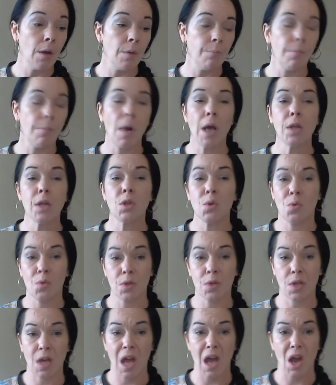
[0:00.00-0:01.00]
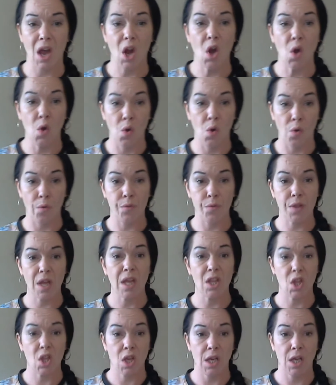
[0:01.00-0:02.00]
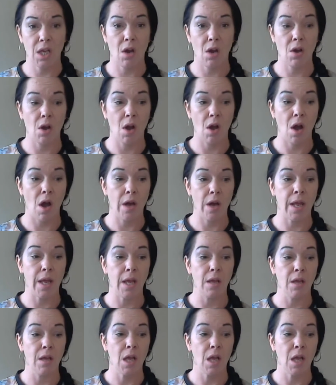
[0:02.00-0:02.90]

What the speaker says: My daughter loves chili con carne.